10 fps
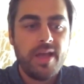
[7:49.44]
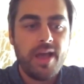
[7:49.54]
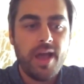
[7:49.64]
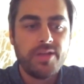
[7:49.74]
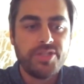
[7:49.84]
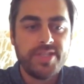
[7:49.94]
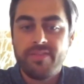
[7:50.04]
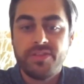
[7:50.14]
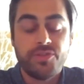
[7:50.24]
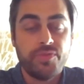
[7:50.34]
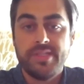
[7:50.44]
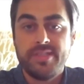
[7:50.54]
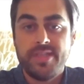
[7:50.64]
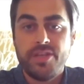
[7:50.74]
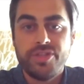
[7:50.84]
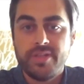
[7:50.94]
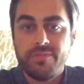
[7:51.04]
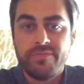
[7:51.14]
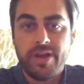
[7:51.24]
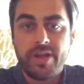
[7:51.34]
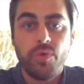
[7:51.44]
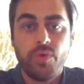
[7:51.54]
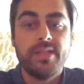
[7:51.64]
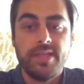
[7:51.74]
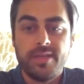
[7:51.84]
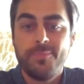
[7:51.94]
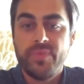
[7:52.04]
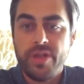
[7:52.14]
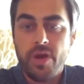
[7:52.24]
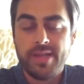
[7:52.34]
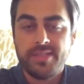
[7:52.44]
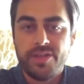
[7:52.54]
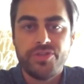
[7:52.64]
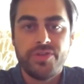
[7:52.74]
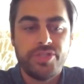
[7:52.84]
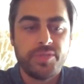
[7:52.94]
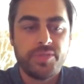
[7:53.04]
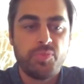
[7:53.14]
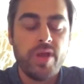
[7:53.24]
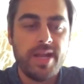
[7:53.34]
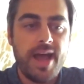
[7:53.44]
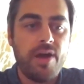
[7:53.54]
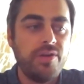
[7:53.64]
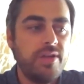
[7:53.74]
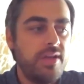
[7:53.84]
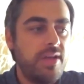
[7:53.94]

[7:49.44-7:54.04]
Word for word: uh, just having this realization very quickly, you know, as Adrian just pointed out,